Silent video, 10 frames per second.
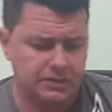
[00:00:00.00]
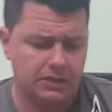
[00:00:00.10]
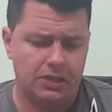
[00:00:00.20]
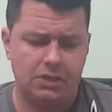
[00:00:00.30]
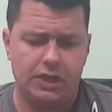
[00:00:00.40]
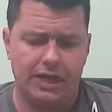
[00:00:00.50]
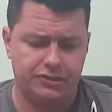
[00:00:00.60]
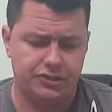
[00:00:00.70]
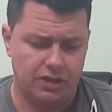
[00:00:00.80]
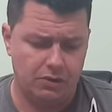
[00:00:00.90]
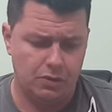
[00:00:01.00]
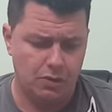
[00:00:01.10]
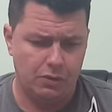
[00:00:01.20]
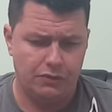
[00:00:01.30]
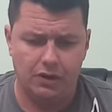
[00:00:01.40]
Okay, so
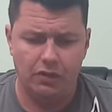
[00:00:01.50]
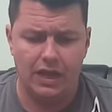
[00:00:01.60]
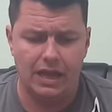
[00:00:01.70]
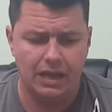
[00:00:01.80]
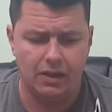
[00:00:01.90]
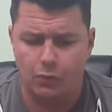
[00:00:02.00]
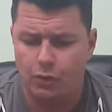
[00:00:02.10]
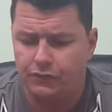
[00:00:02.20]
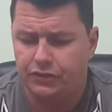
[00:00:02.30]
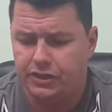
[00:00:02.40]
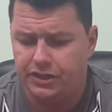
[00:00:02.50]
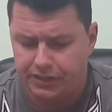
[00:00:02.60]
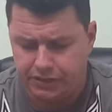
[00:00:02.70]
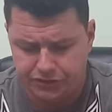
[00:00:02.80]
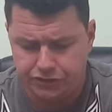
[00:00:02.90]
we've gone there with the
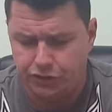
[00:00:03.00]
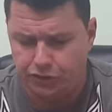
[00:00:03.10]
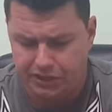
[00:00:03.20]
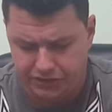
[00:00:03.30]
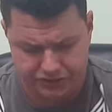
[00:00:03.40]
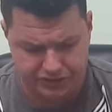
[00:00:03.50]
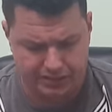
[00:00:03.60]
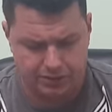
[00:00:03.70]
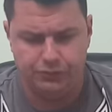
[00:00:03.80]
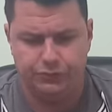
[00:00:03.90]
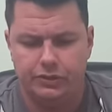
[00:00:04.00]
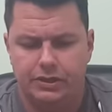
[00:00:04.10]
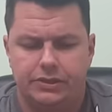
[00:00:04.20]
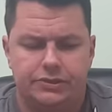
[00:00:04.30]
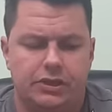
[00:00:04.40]
stock itself.
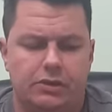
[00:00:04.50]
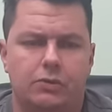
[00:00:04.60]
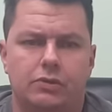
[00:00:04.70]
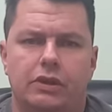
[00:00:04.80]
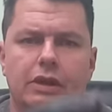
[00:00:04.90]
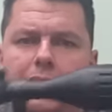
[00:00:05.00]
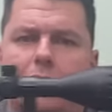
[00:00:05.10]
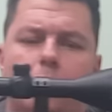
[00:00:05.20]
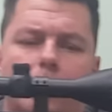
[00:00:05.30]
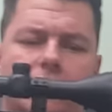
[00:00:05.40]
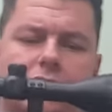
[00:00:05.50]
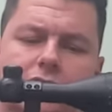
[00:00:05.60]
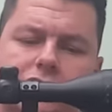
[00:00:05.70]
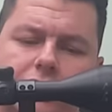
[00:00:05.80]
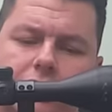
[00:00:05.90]
So there we go, we've got the
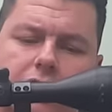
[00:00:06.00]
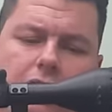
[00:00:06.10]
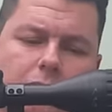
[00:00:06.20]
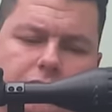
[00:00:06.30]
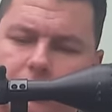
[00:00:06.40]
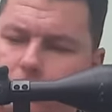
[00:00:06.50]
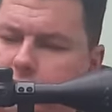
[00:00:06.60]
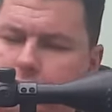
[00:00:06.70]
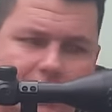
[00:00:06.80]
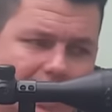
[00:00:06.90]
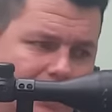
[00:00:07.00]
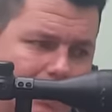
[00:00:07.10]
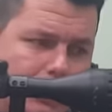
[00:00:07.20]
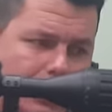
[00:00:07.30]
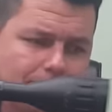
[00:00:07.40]
stock. So we've gone down that
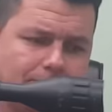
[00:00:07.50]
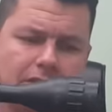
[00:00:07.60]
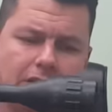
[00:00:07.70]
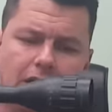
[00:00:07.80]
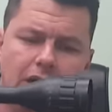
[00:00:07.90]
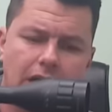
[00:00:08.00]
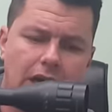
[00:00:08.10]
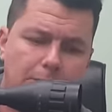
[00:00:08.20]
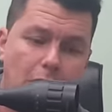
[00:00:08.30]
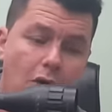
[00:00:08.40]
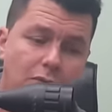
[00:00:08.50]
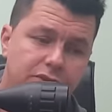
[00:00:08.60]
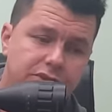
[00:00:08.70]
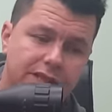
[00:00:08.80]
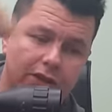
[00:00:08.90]
part.
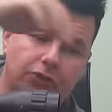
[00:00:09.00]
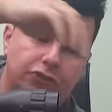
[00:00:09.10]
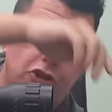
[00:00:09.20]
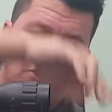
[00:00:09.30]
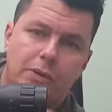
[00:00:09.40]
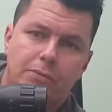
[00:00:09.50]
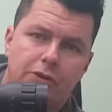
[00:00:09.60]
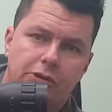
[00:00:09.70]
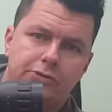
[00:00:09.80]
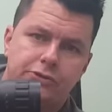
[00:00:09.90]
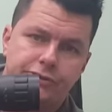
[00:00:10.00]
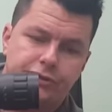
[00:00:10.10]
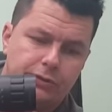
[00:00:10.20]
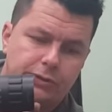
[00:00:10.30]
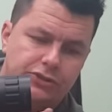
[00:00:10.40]
Obviously on top, I'm not going to
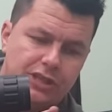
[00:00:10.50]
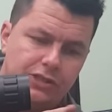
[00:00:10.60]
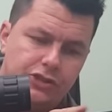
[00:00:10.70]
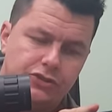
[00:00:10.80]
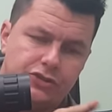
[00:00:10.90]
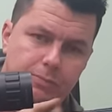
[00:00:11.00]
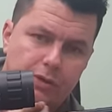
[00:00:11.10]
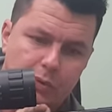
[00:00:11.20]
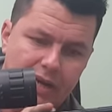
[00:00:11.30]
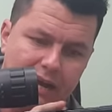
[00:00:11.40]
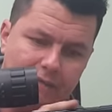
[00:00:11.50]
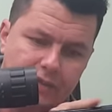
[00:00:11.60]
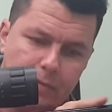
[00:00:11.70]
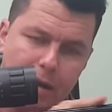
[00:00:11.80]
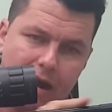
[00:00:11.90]
insult your intelligence, but we have the
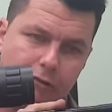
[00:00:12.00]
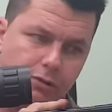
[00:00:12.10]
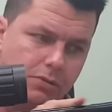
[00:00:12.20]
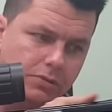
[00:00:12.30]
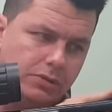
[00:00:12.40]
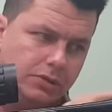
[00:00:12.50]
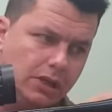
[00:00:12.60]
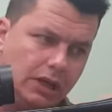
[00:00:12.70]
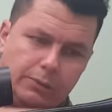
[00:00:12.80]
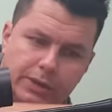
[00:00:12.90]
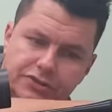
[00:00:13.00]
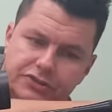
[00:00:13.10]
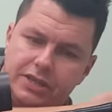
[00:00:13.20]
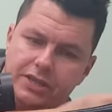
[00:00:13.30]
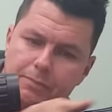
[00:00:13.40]
barrel, and we can
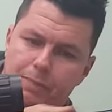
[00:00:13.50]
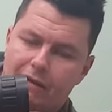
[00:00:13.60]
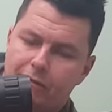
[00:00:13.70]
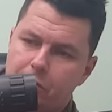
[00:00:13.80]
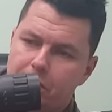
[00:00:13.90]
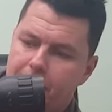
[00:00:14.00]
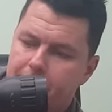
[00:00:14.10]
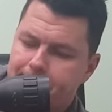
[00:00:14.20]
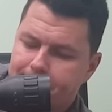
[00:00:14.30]
see the barrel here.